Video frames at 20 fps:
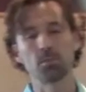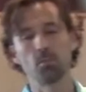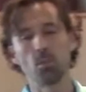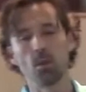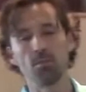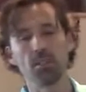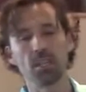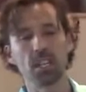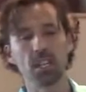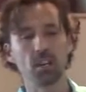
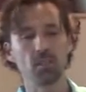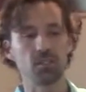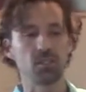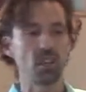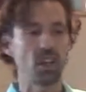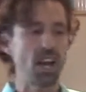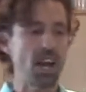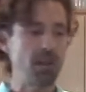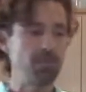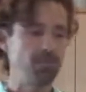more videos
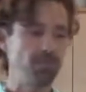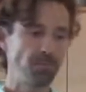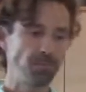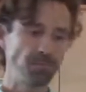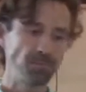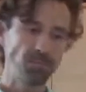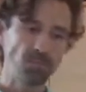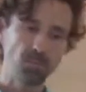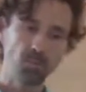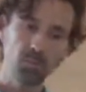today.
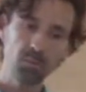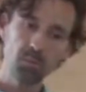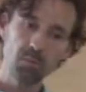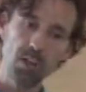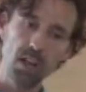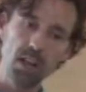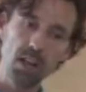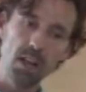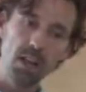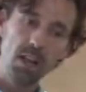
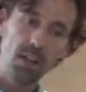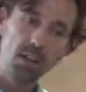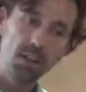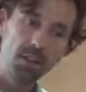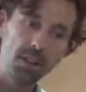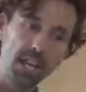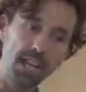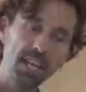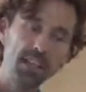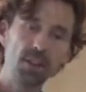
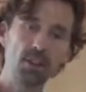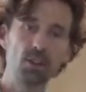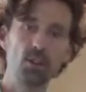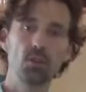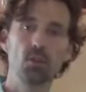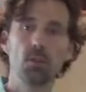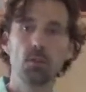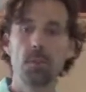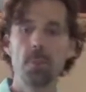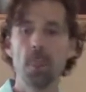Thank
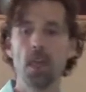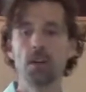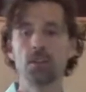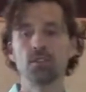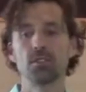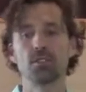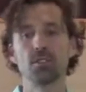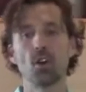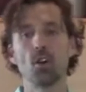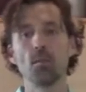you
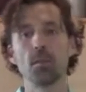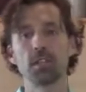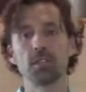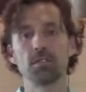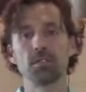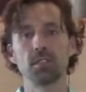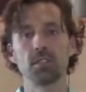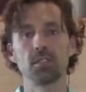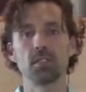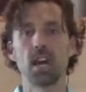so much
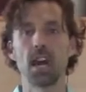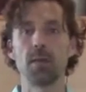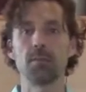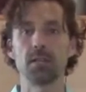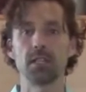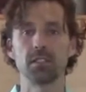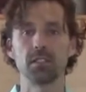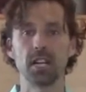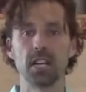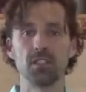for your time
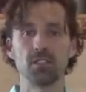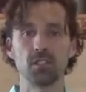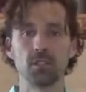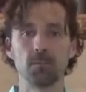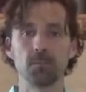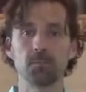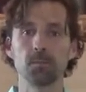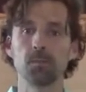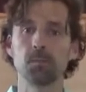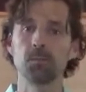and
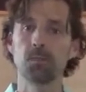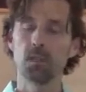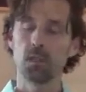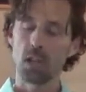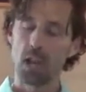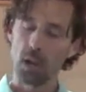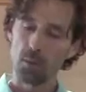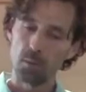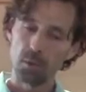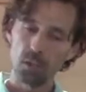attention.
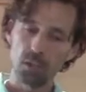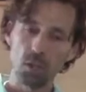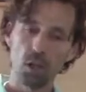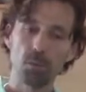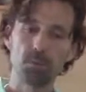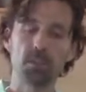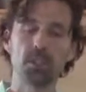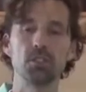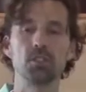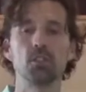I really
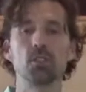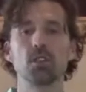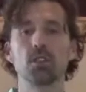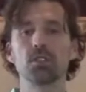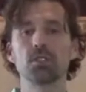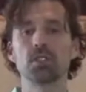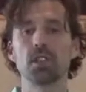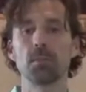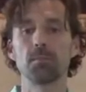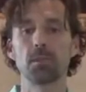hope that you
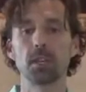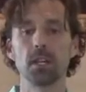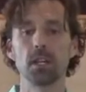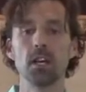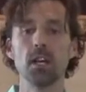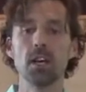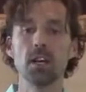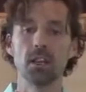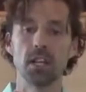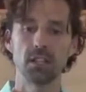learned something,
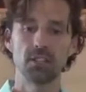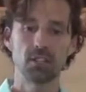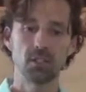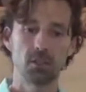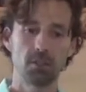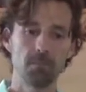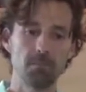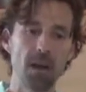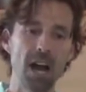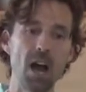that
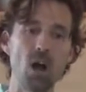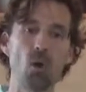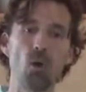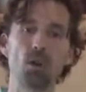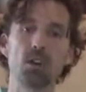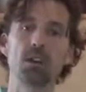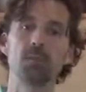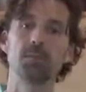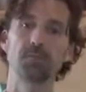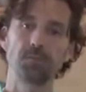you're
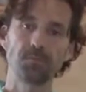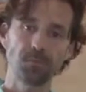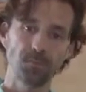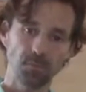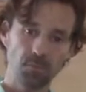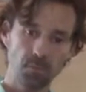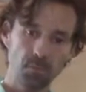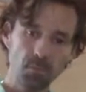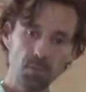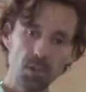empowered.
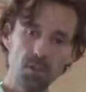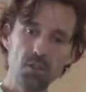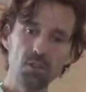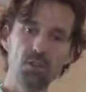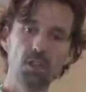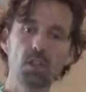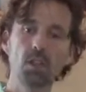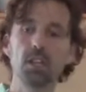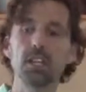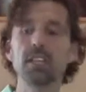There's
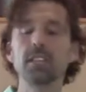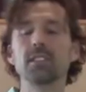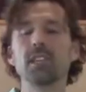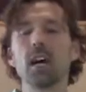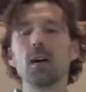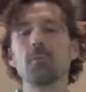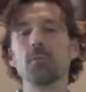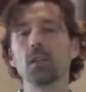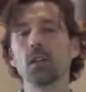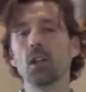a link
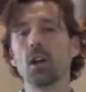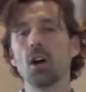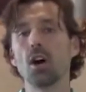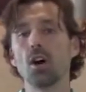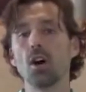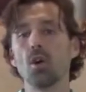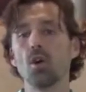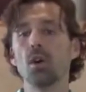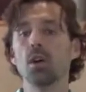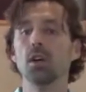down
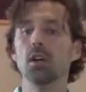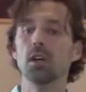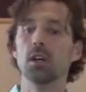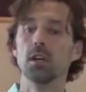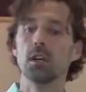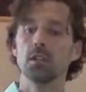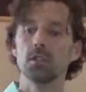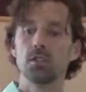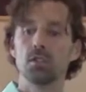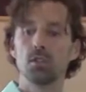below
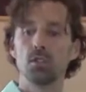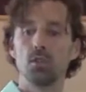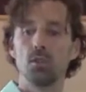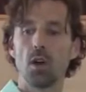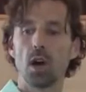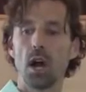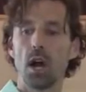to